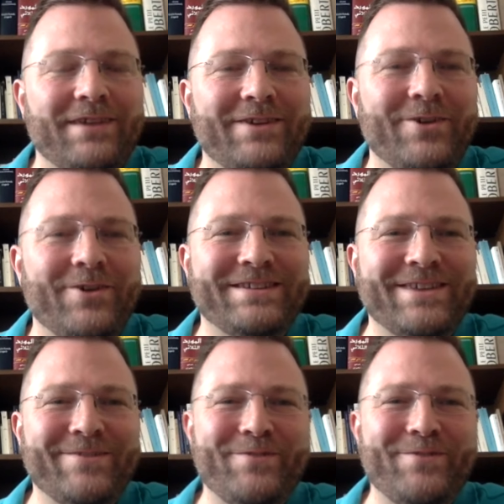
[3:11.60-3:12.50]
know that
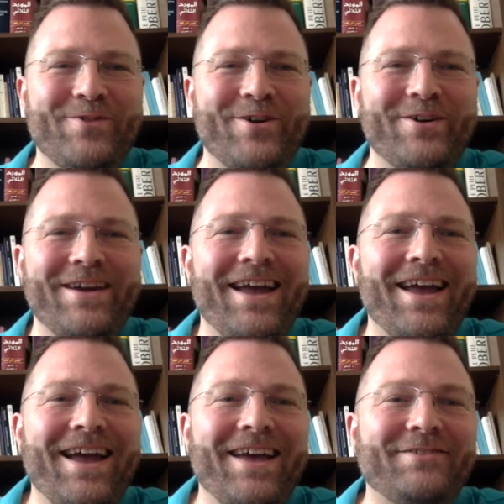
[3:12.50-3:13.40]
some of you are
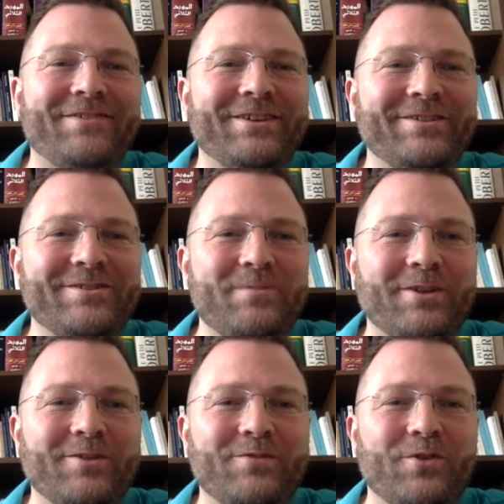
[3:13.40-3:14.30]
still in the
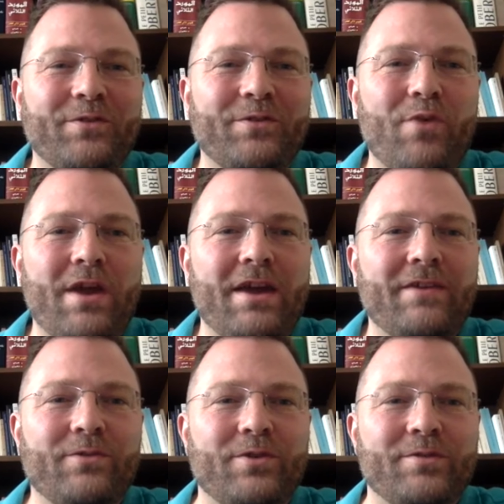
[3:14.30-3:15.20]
middle of your
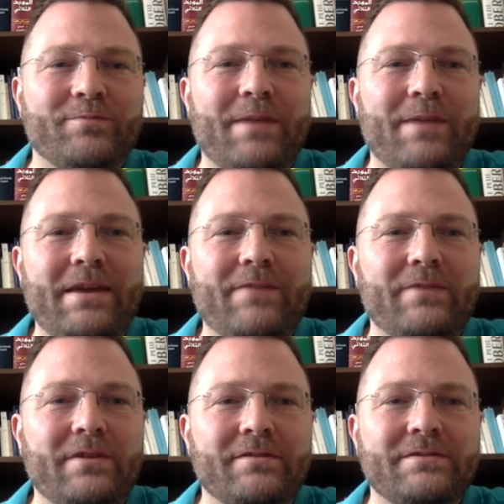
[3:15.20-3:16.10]
springs or maybe
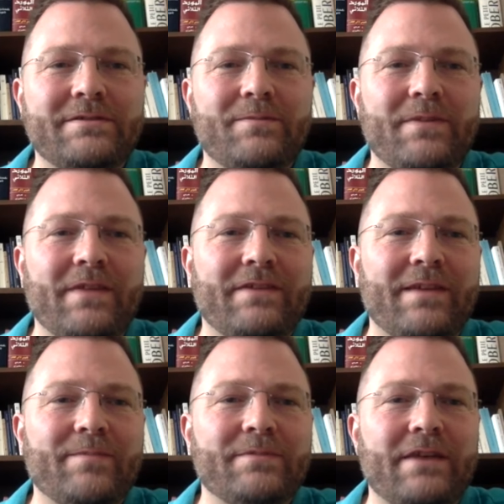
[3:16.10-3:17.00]
even something that
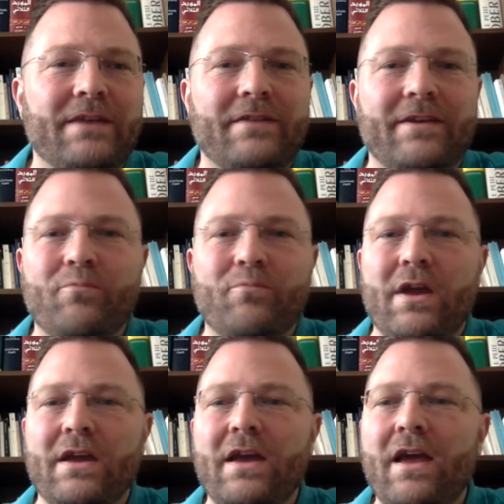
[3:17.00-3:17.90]
seems less like
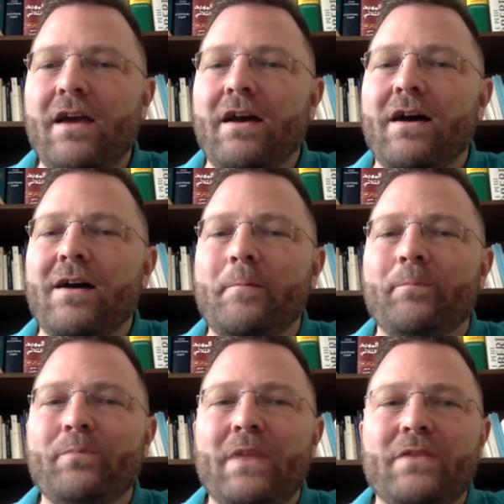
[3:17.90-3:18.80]
spring.
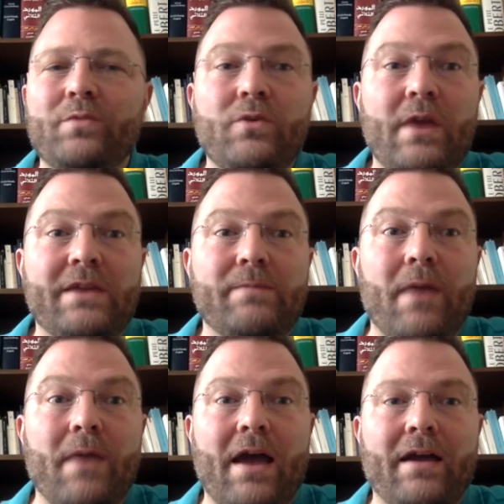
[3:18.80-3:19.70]
Um, it's really great to be
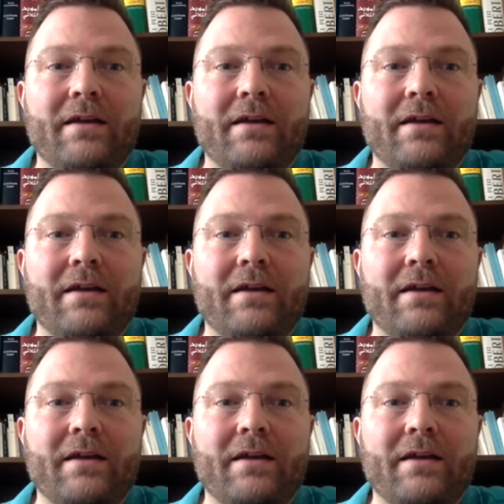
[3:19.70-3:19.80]
back